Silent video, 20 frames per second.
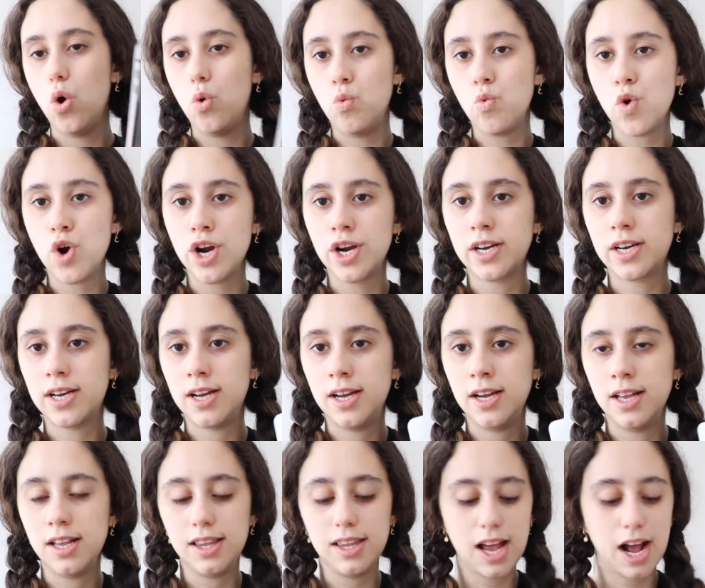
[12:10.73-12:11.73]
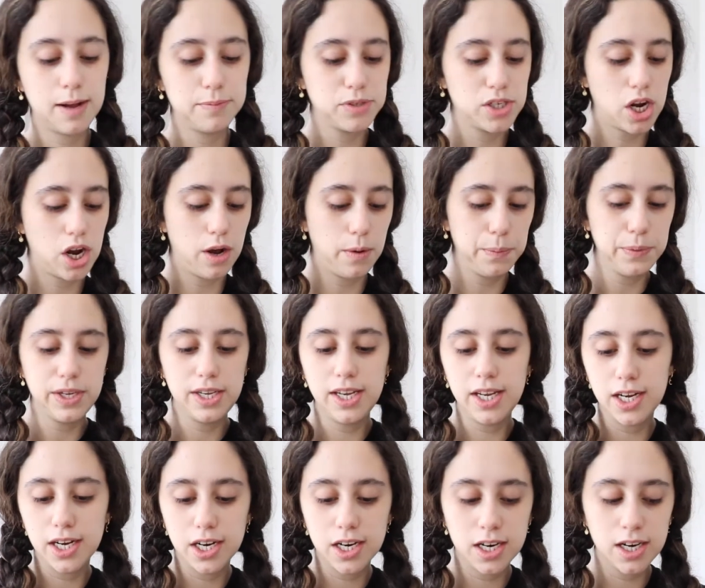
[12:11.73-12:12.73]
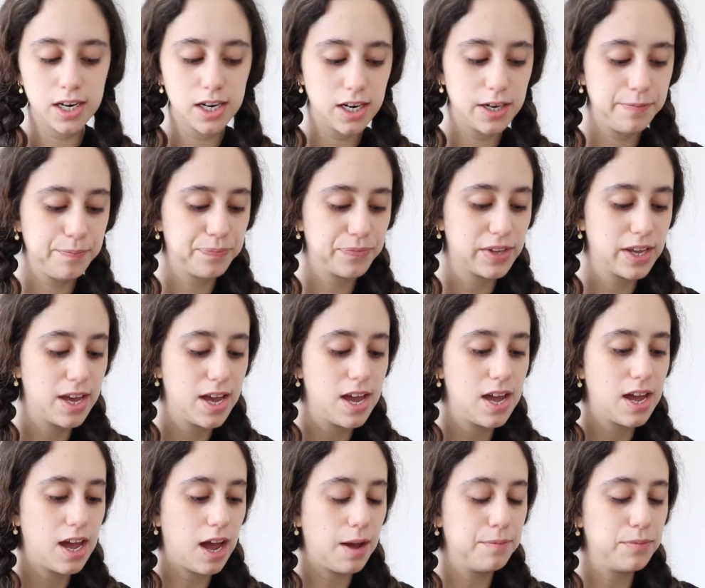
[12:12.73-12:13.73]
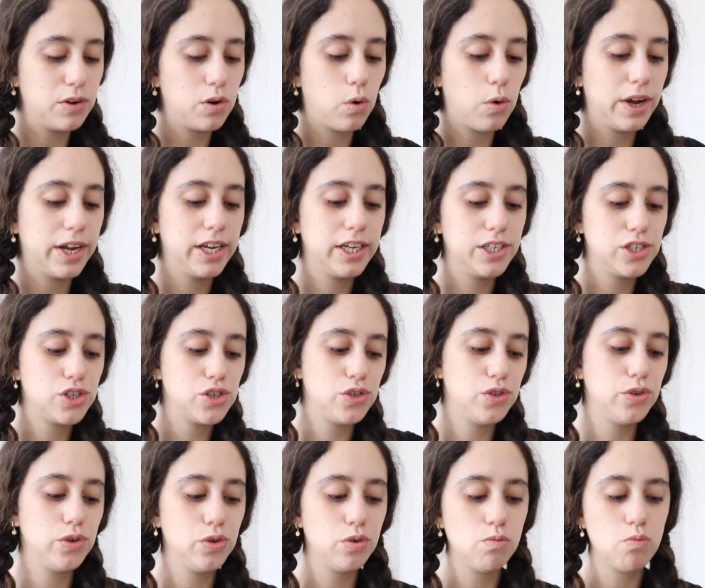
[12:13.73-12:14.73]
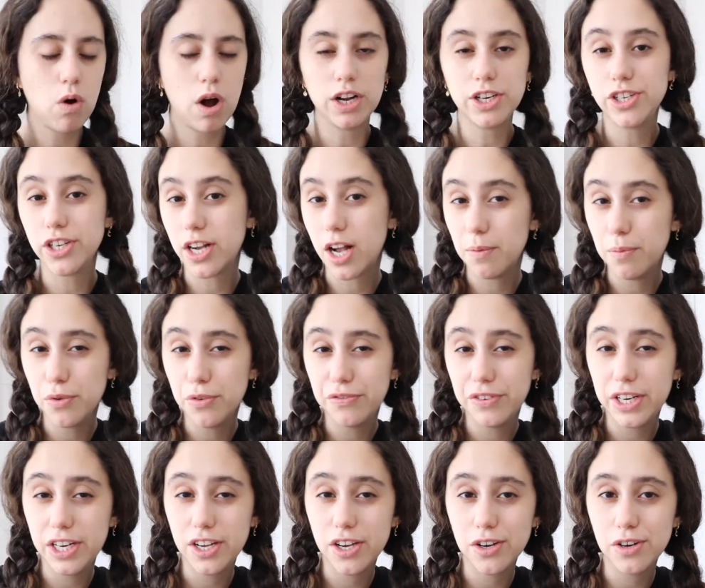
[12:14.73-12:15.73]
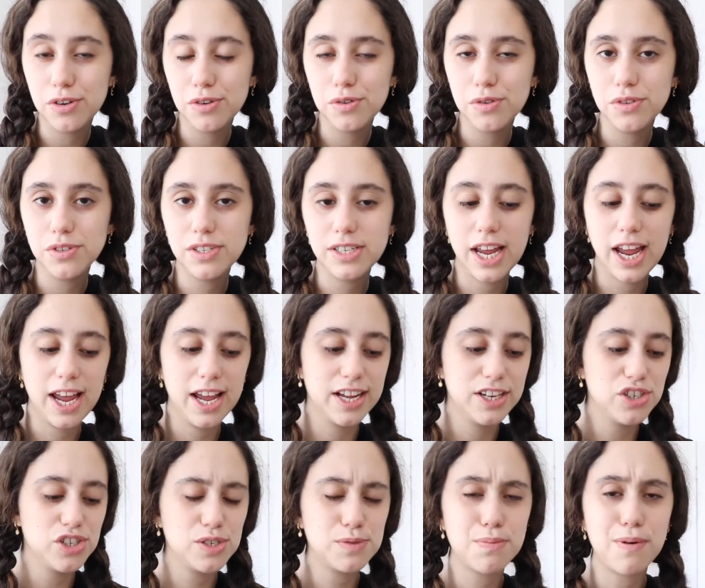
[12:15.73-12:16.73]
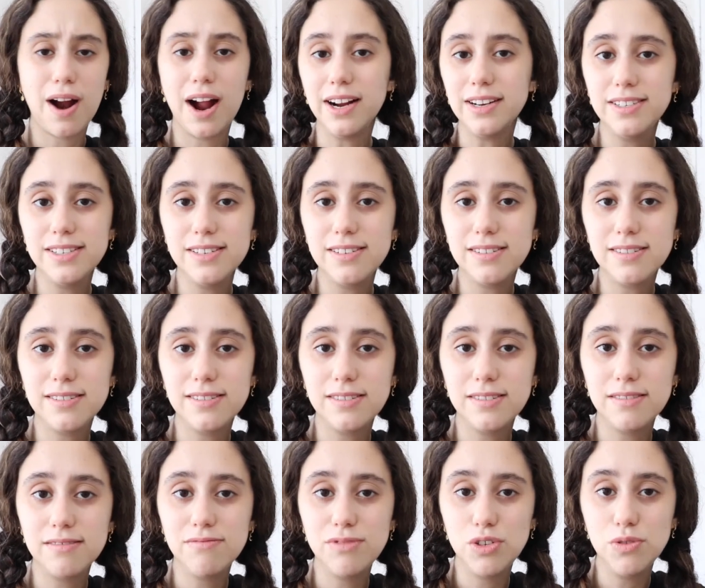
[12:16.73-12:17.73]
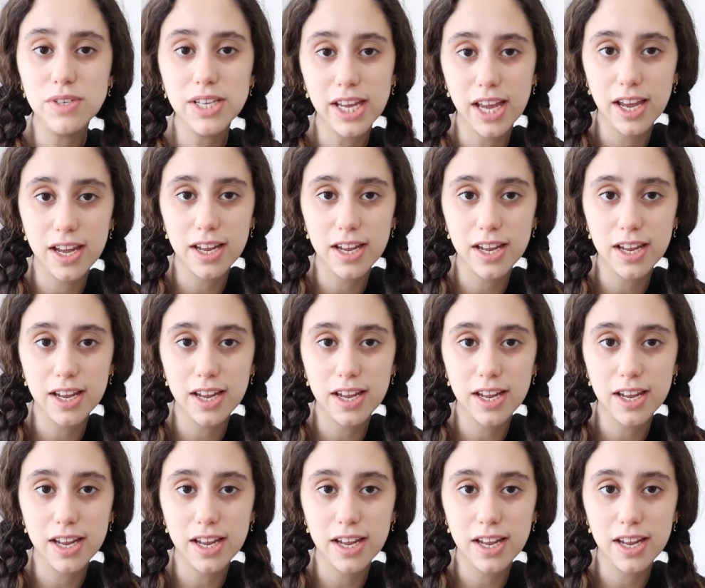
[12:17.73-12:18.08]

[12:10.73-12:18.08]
work laptop here. I'm going to watch a couple of videos and just practice using